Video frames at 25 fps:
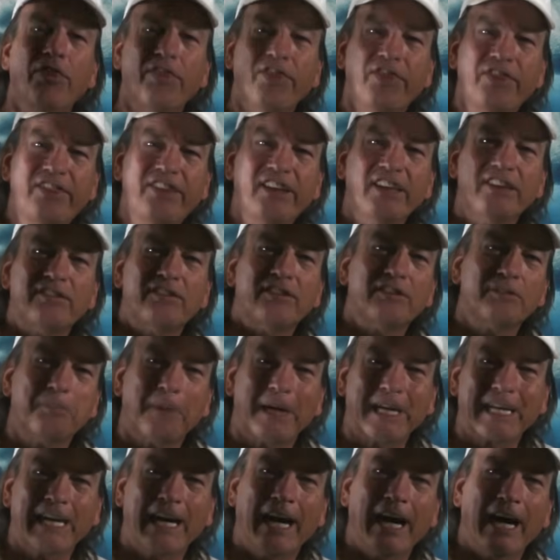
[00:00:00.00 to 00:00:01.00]
This is
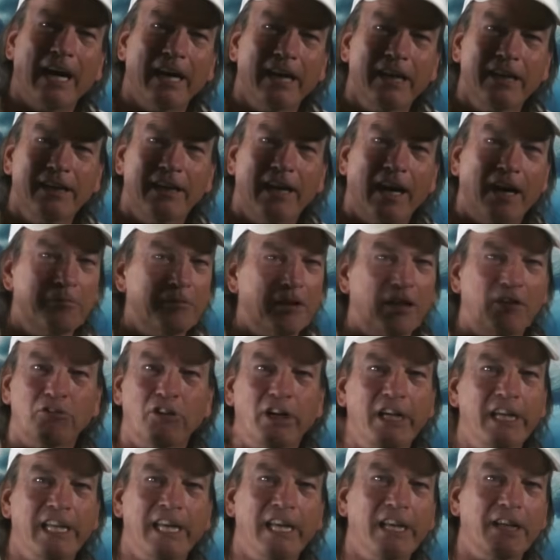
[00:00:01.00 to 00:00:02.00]
my guy. I'm not
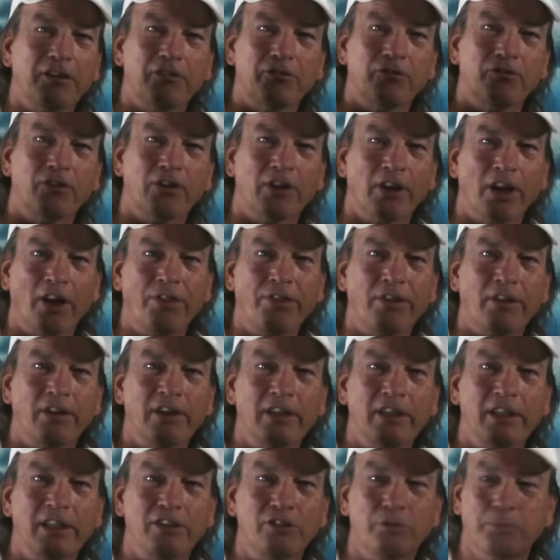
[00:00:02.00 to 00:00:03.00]
right-handed for
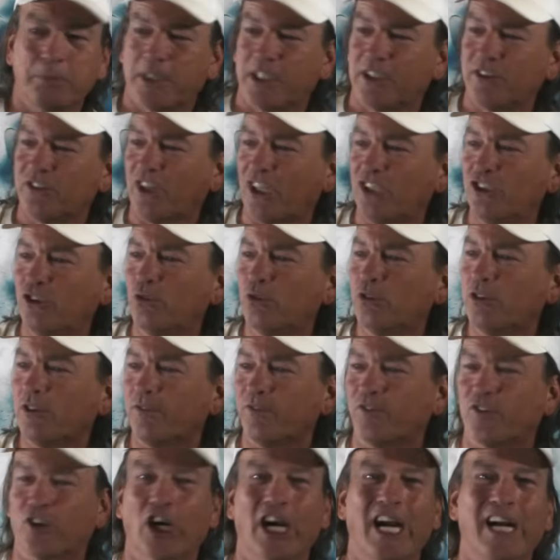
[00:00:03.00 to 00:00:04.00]
nothing. It's because I use it
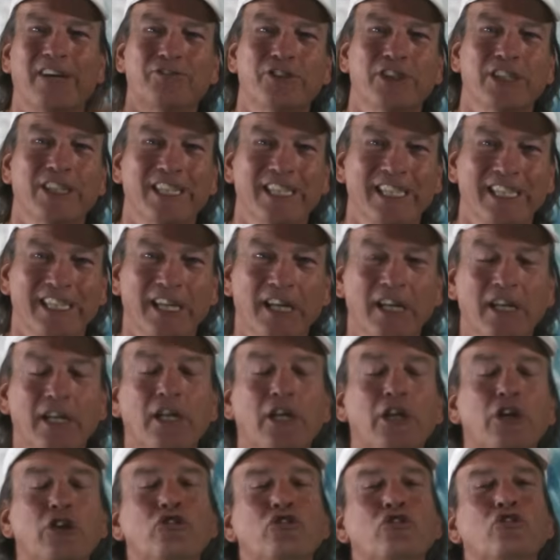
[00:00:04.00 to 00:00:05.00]
for everything.
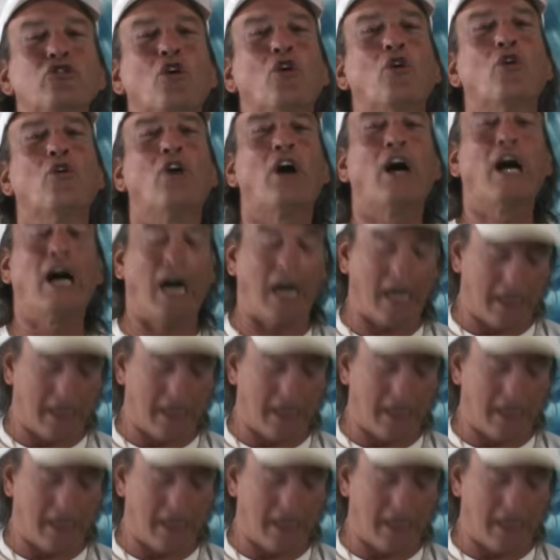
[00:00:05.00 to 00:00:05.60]
So